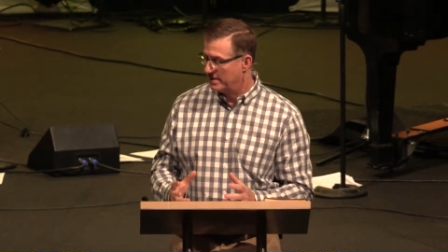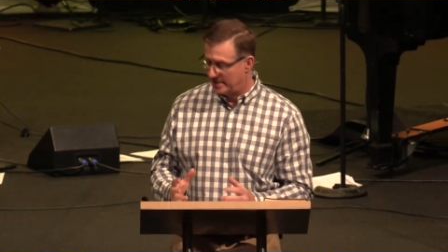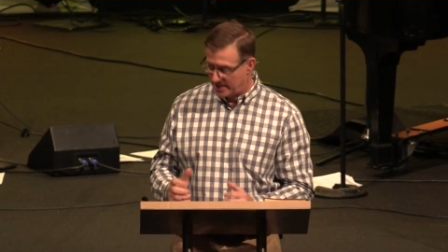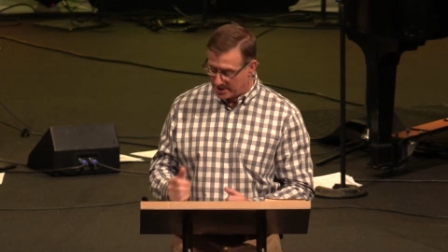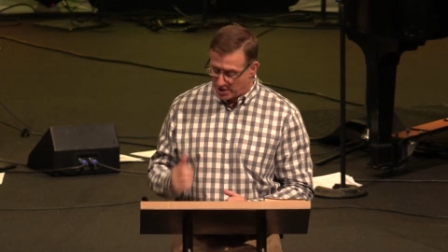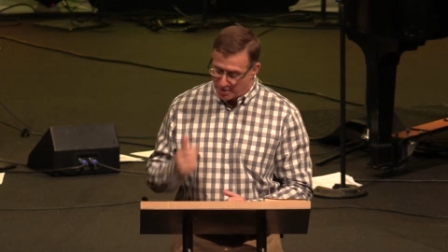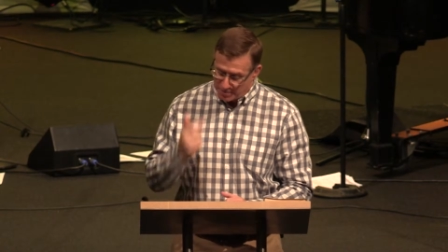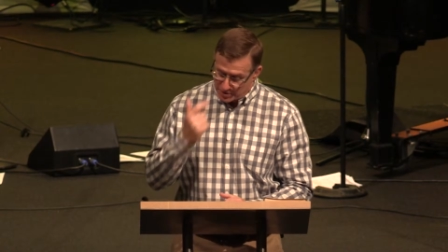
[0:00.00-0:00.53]

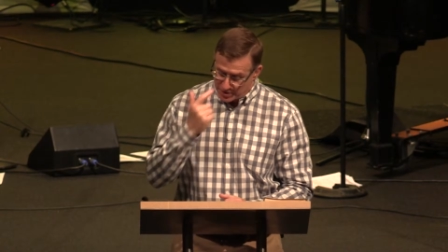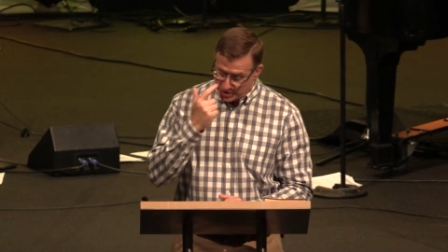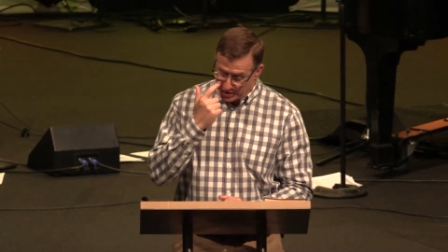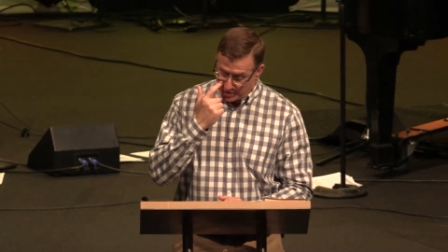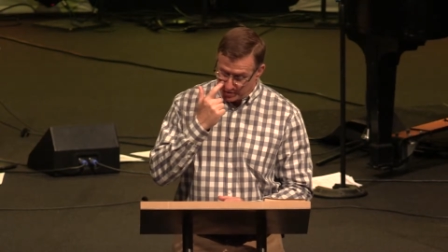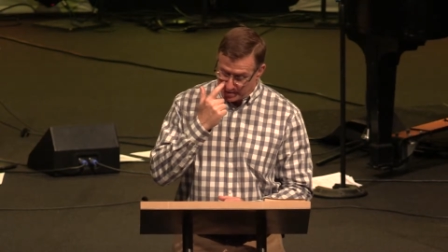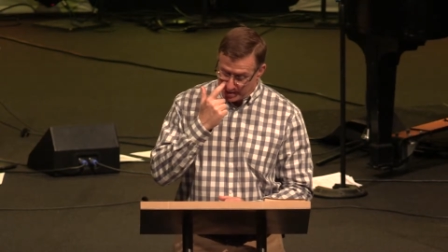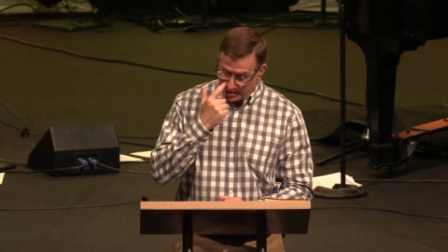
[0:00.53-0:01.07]
in our
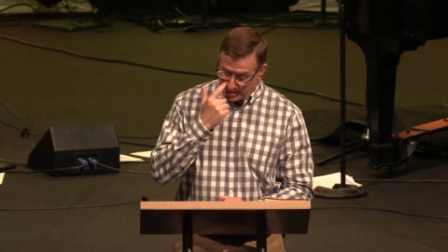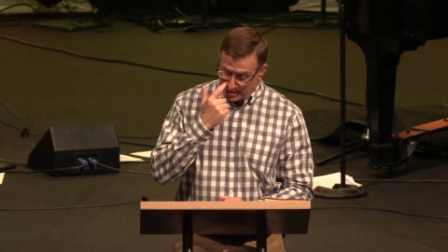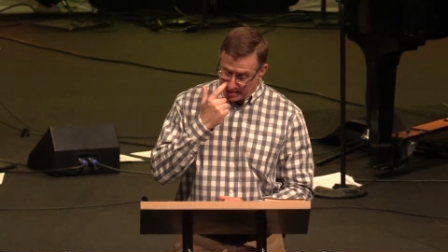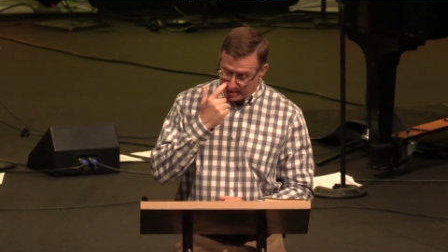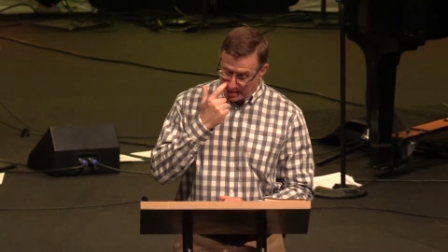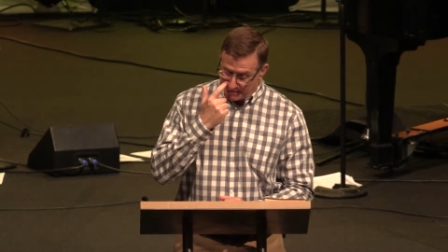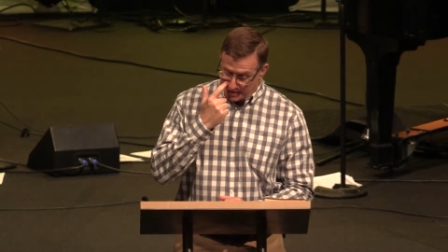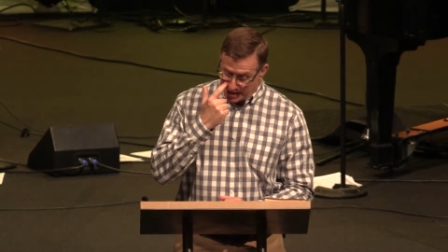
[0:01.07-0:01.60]
pursuit
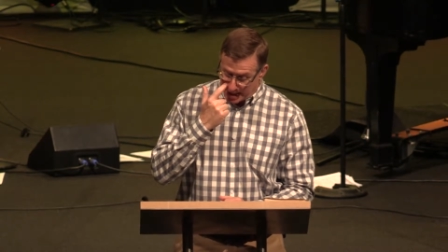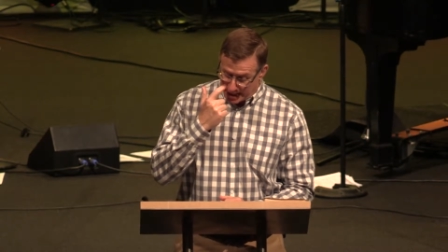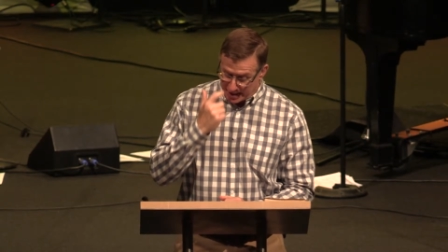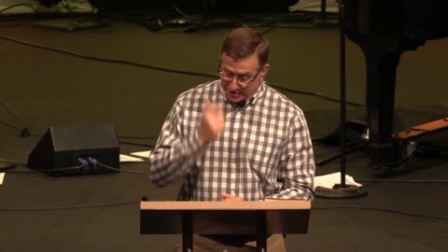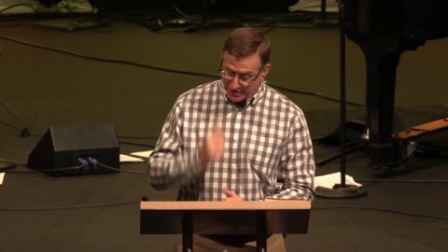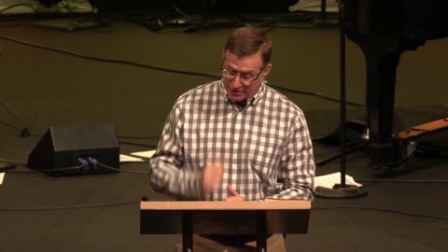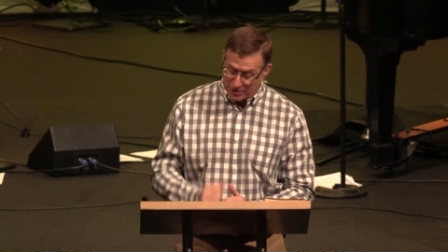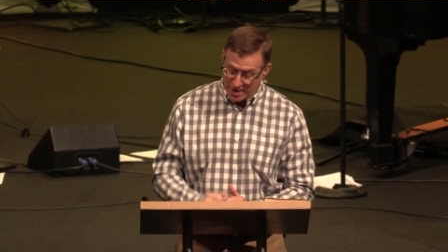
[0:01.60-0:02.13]
of the knowledge
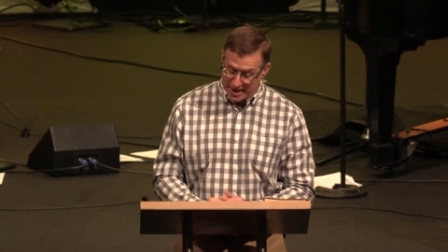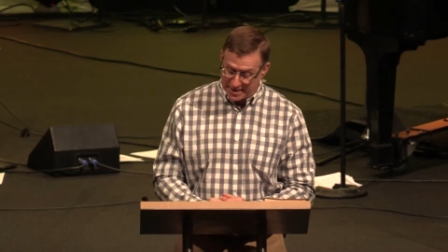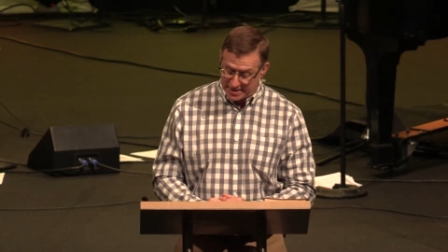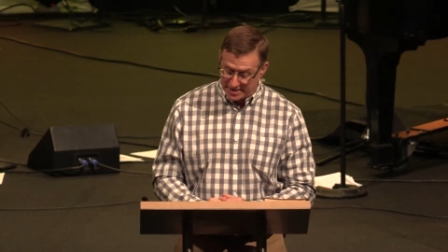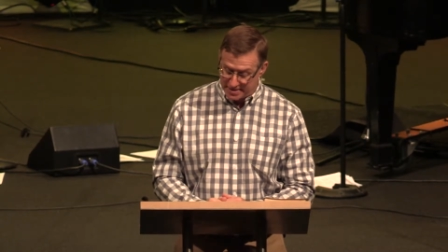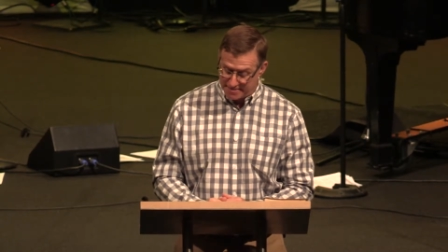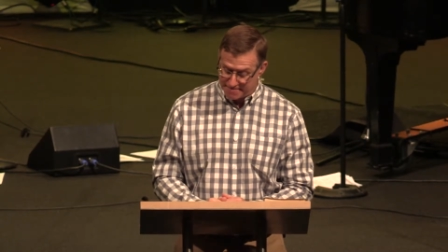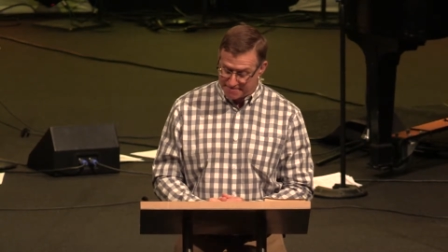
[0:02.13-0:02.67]
of Christ.